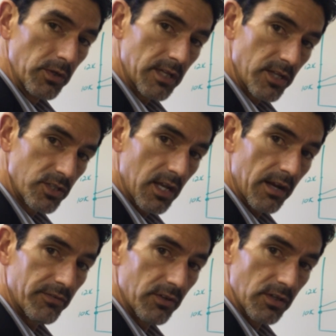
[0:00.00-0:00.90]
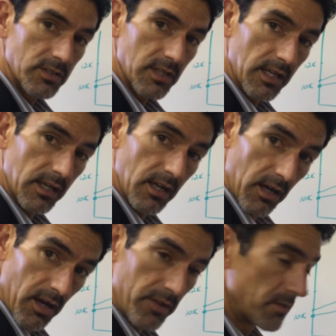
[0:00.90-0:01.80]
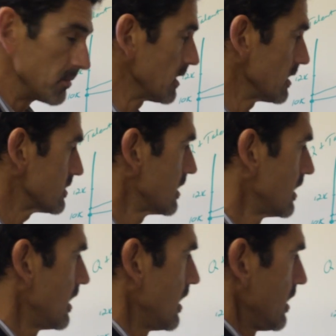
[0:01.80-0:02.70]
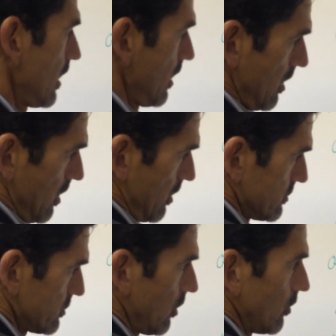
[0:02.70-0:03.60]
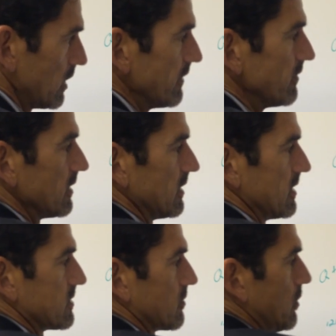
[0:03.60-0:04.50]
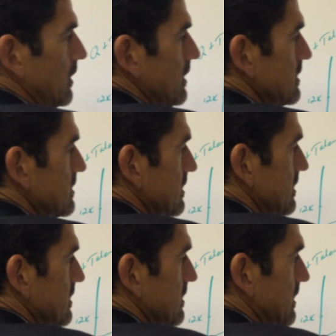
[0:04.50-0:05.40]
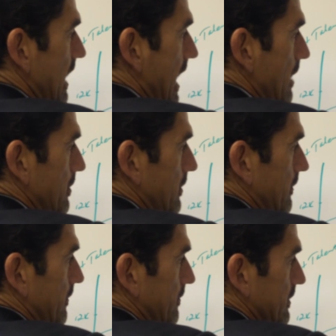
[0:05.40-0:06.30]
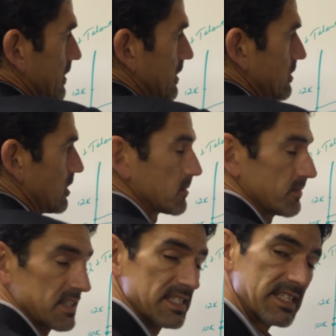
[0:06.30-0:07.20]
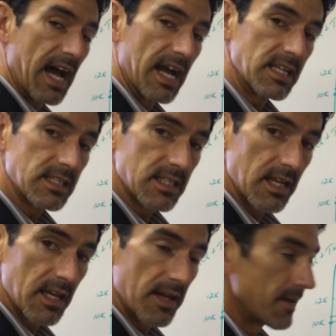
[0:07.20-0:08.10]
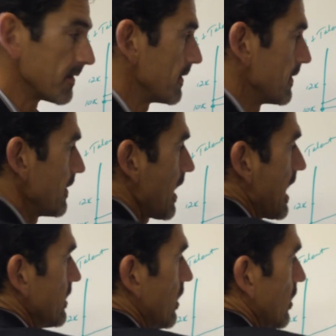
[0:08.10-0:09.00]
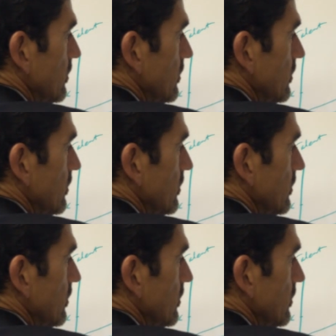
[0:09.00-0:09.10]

retention efforts and other means. So given this, what is this gap in terms of its size? And